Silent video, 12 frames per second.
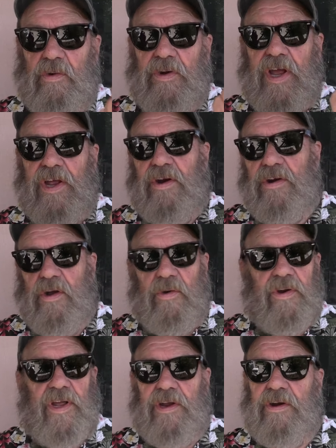coat hanger.
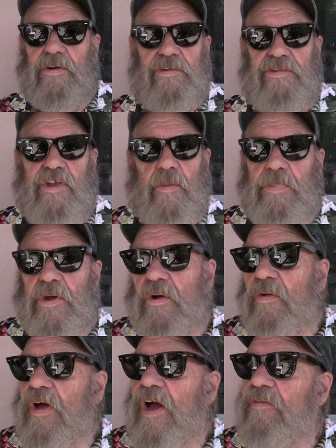Coat hanger is
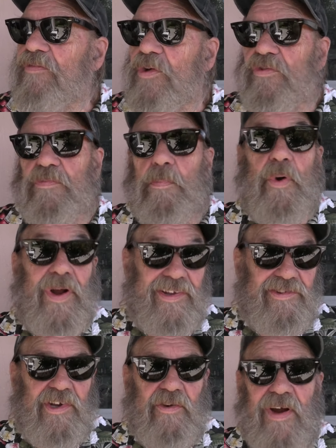typical. I've used
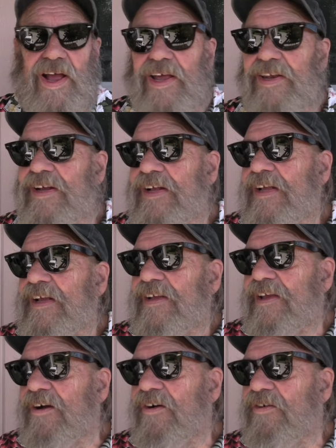brazing rod,
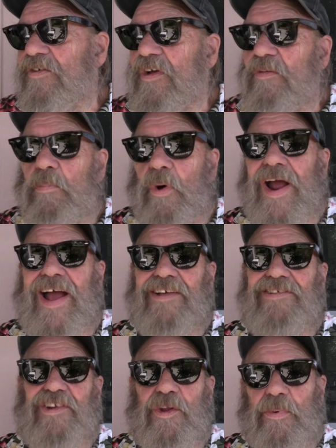you know, the
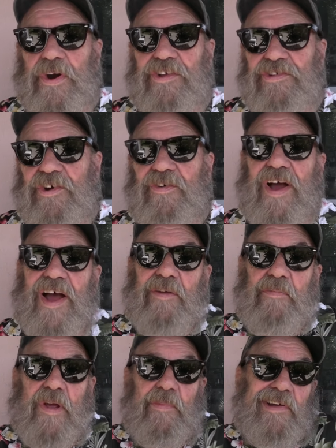brass and the brazing
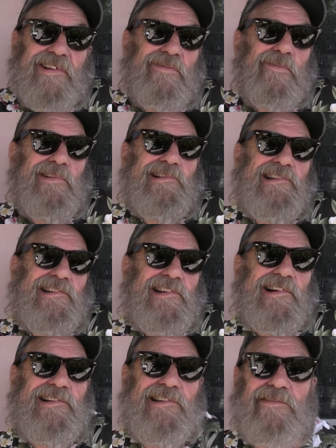rod. Maybe it's more
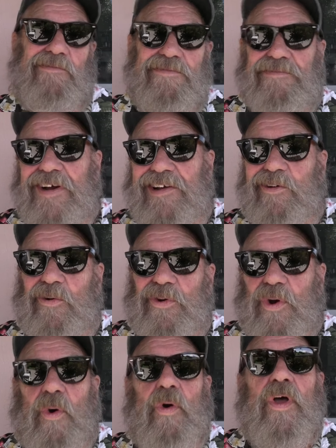conductive, I
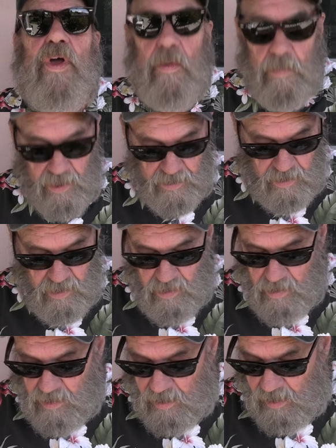don't know. But
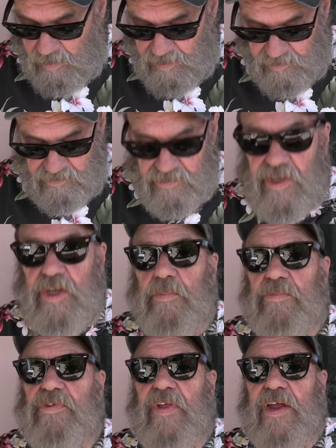it
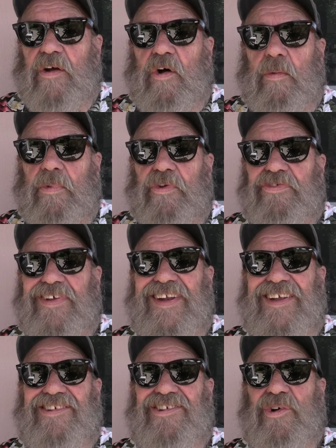seems that almost
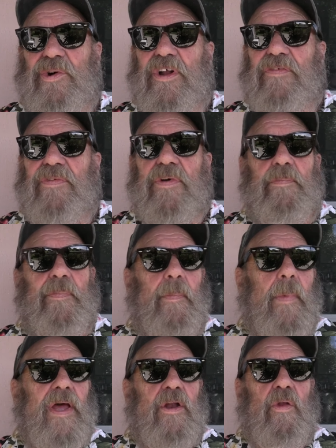any sort of a
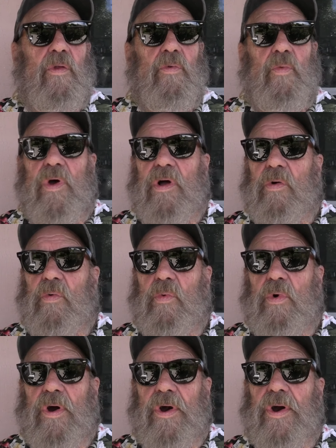metal will
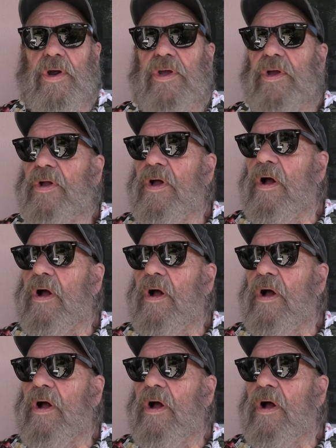work.